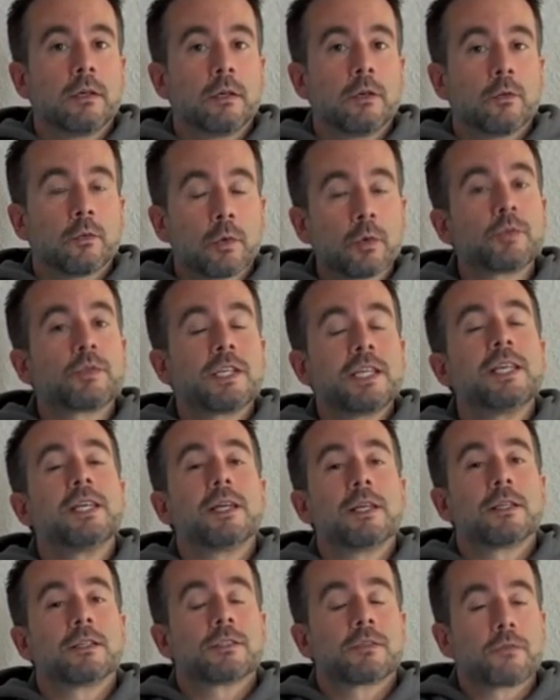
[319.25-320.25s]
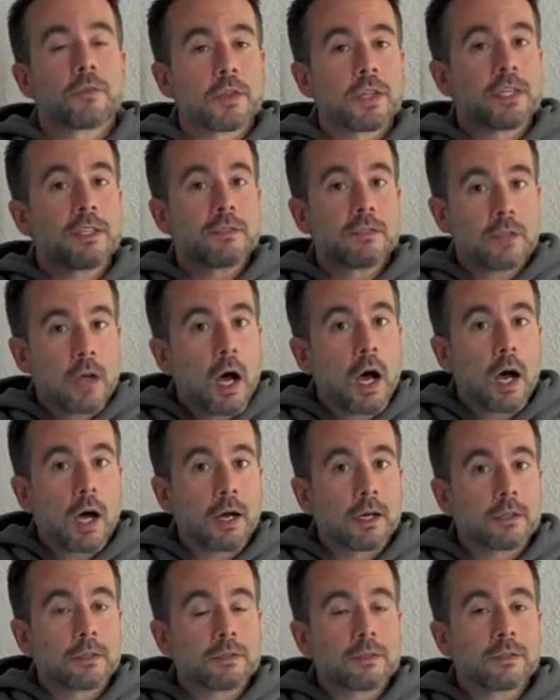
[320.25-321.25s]
routines for these
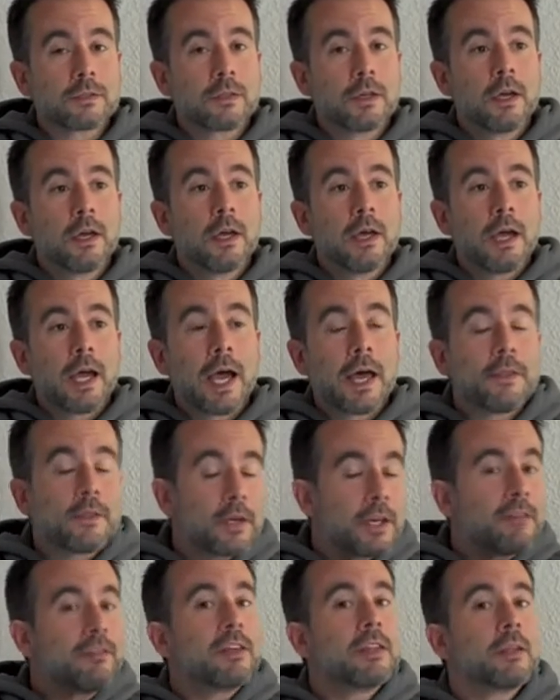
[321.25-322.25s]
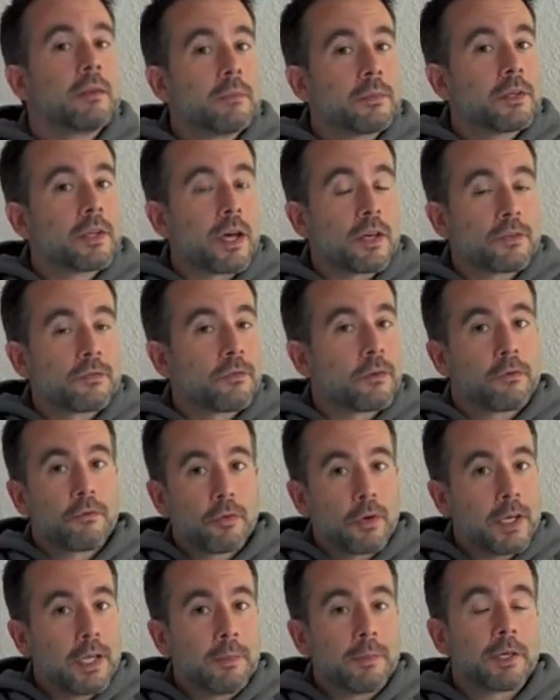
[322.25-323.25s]
songs, and they're giving them to us for
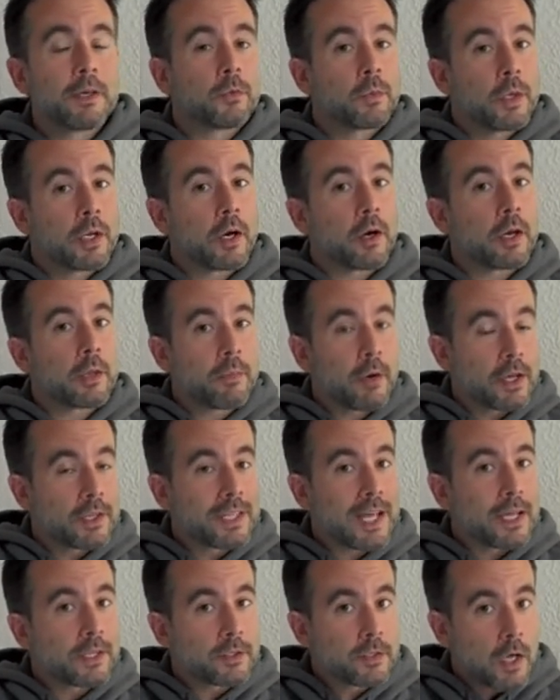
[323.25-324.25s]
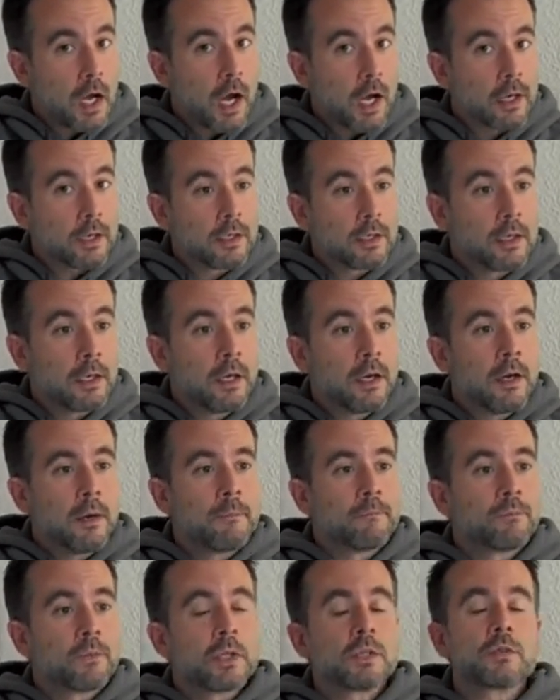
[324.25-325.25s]
free because we'd already bought that song.
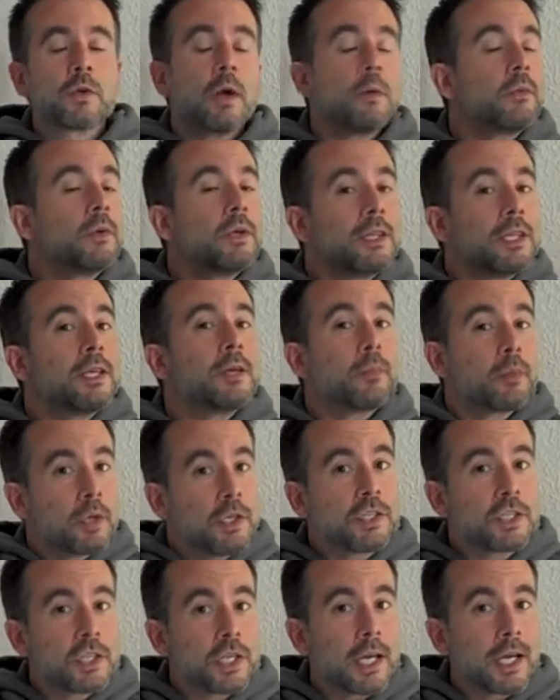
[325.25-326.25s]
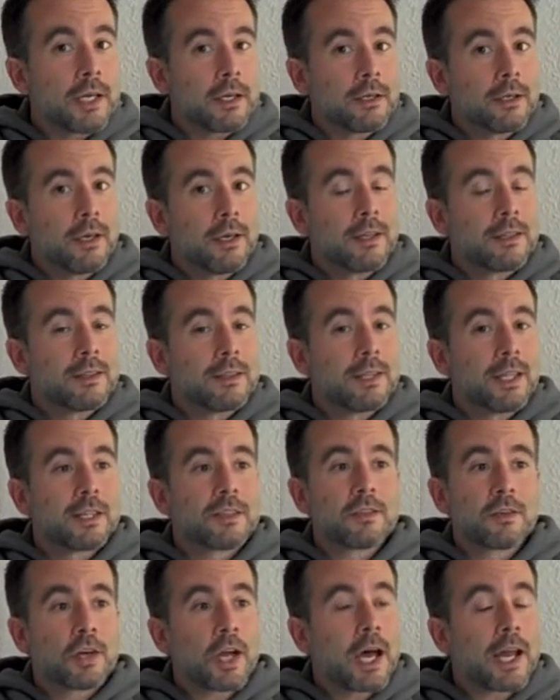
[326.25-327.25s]
So I really appreciate that
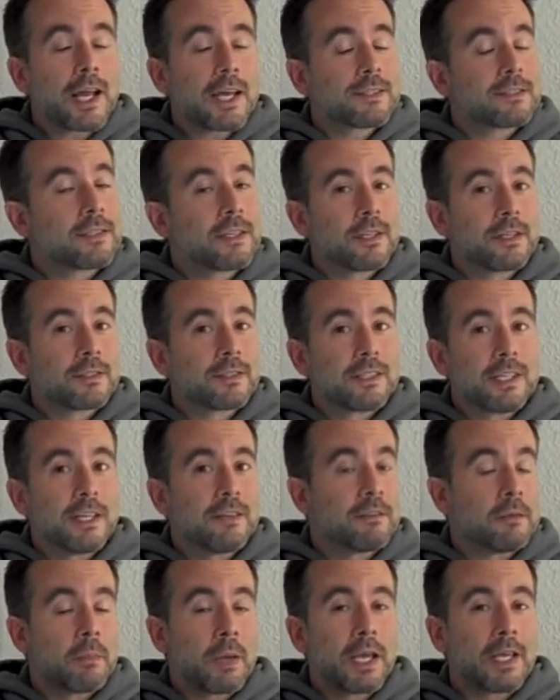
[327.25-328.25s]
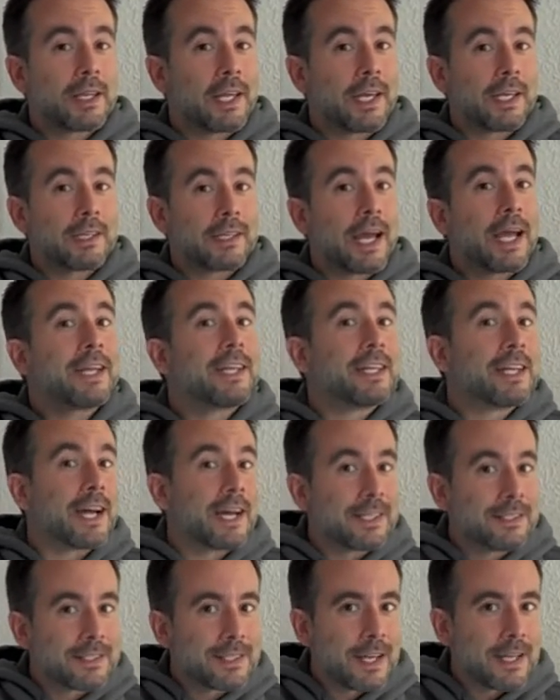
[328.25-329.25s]
they're not asking us to even pay like
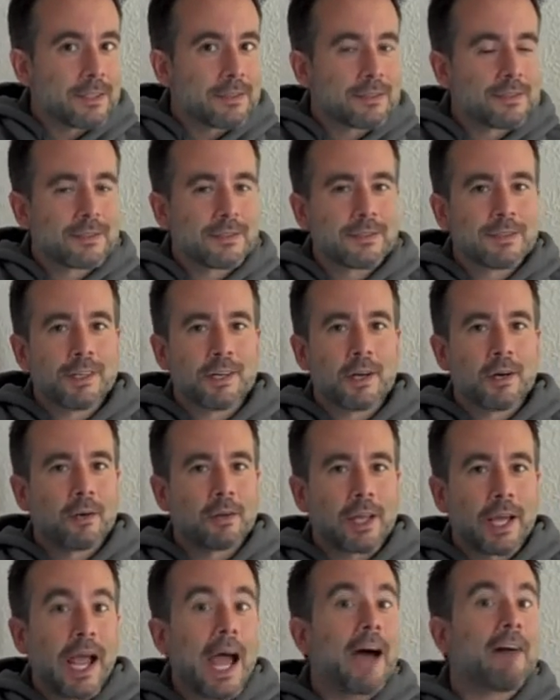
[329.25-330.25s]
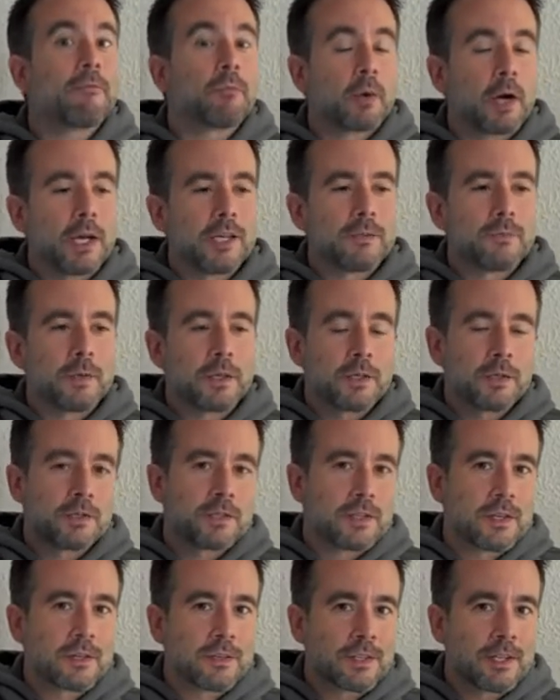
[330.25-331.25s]
ninety-nine cents, you know, like half price, because
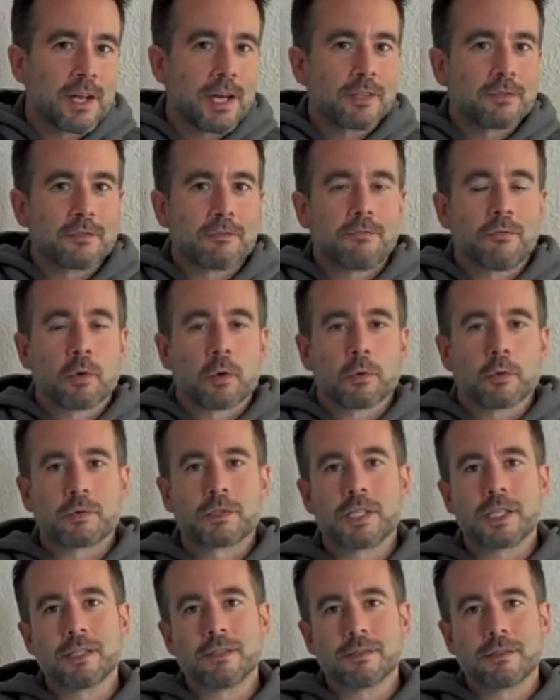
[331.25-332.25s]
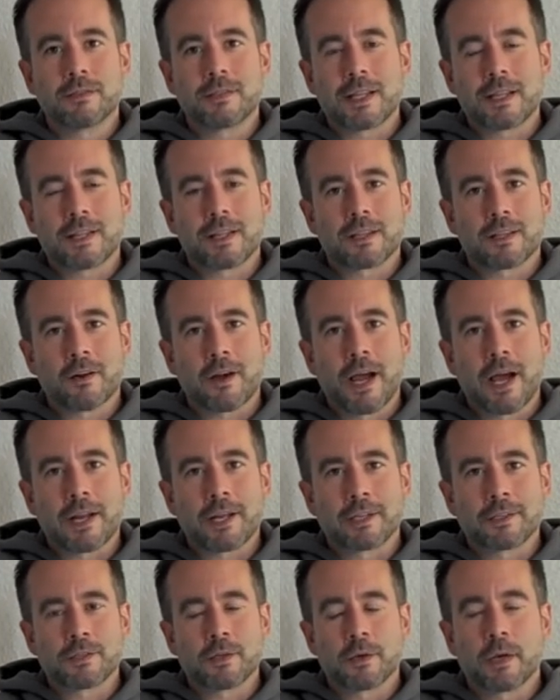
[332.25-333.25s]
there's an extra four routines that they're
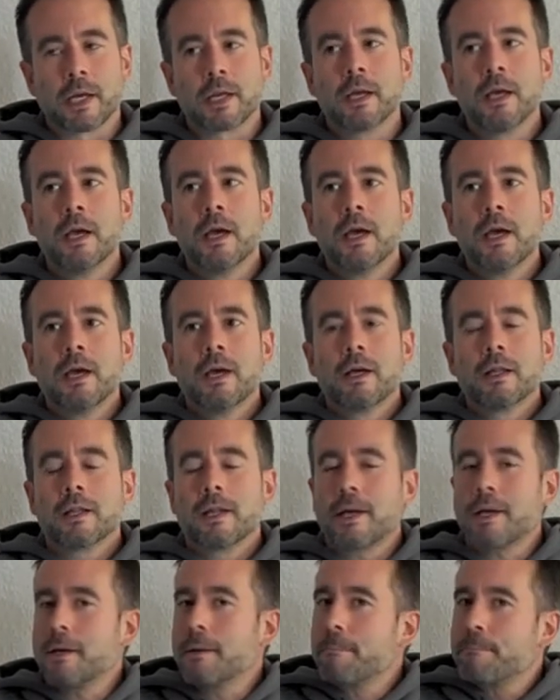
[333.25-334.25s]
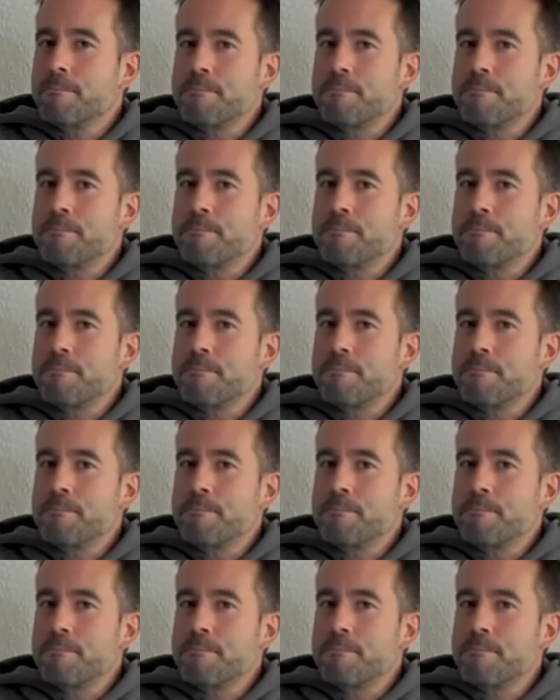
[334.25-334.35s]
adding to it. Like,